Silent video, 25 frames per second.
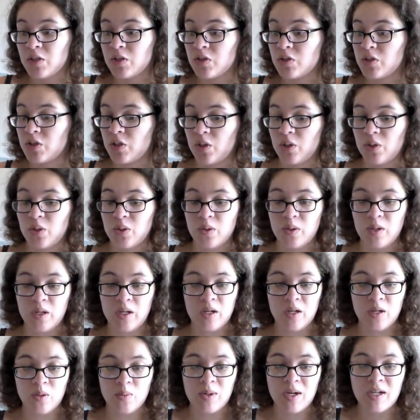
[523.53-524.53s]
So
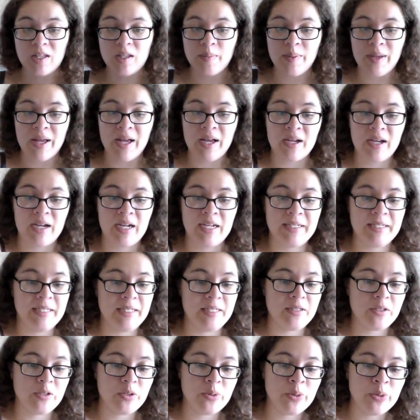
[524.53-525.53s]
a while back I
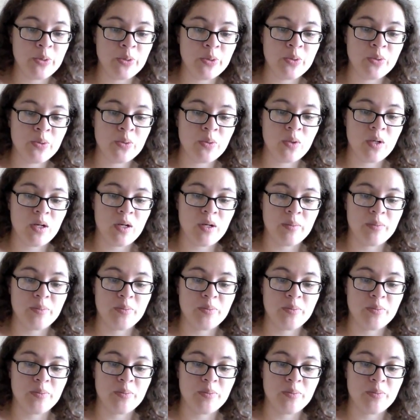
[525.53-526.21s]
did 2